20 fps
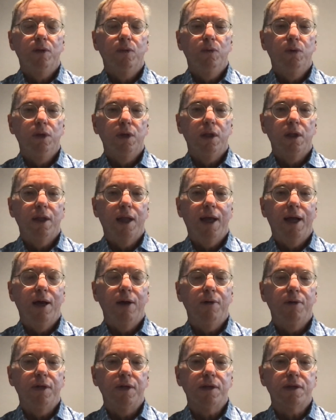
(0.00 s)
will
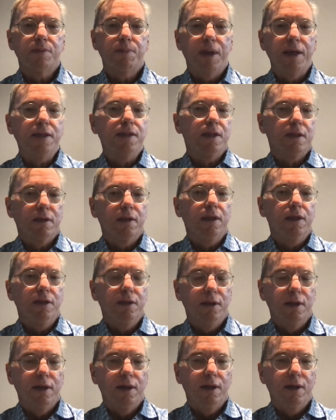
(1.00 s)
allow this
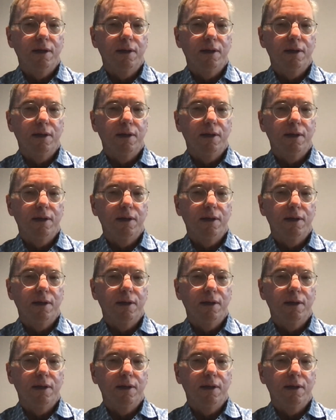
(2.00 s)
basically